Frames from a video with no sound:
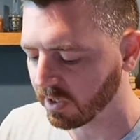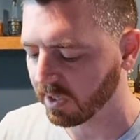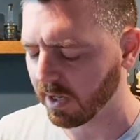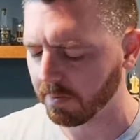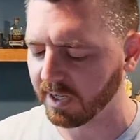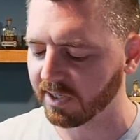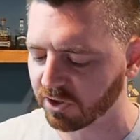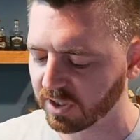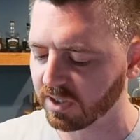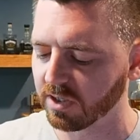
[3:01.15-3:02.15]
I'd be
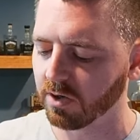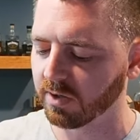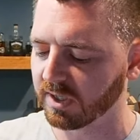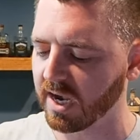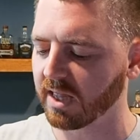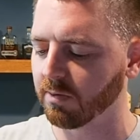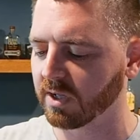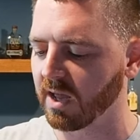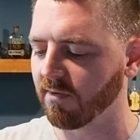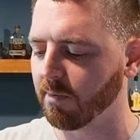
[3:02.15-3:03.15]
interested to know exactly
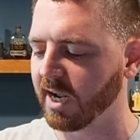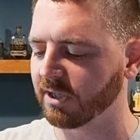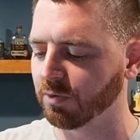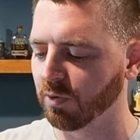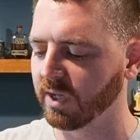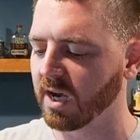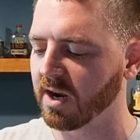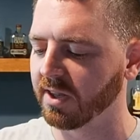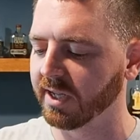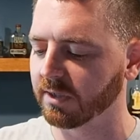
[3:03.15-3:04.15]
what kind of a mash bill we
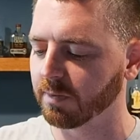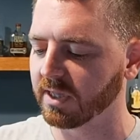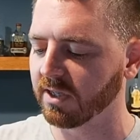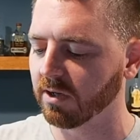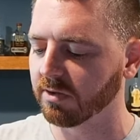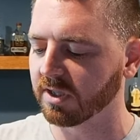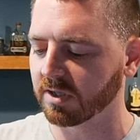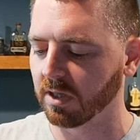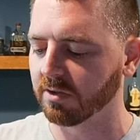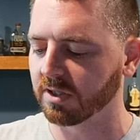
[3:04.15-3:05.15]
got on this, but they don't
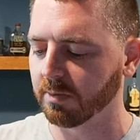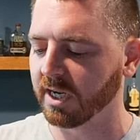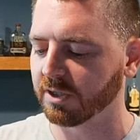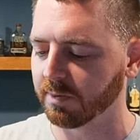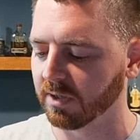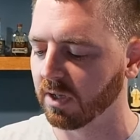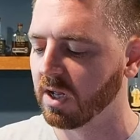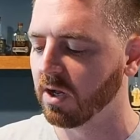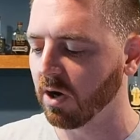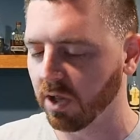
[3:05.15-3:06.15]
disclose the mash bill
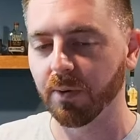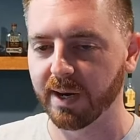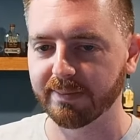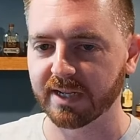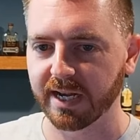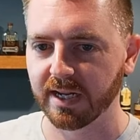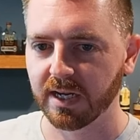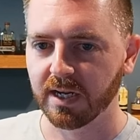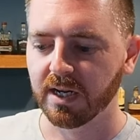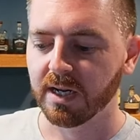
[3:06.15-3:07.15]
on the website.
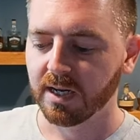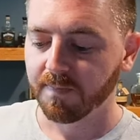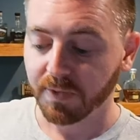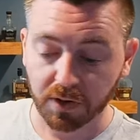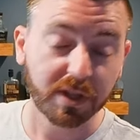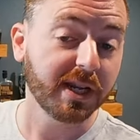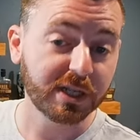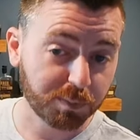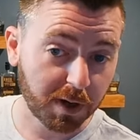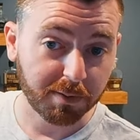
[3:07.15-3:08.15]
Only that
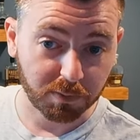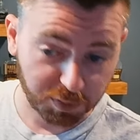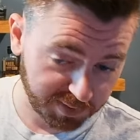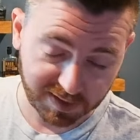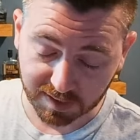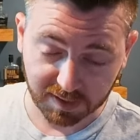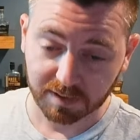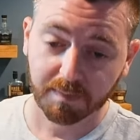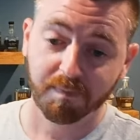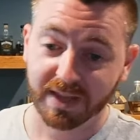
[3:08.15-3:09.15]
it's bourbon, which means
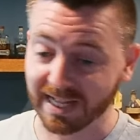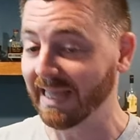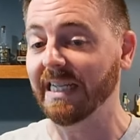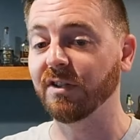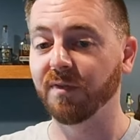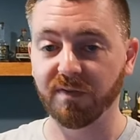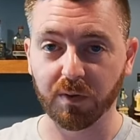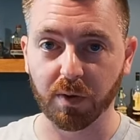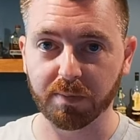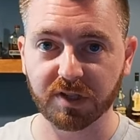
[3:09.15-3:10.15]
it's at least
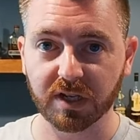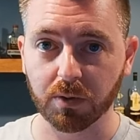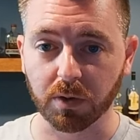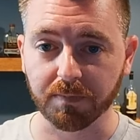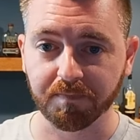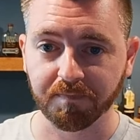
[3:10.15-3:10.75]
51% corn.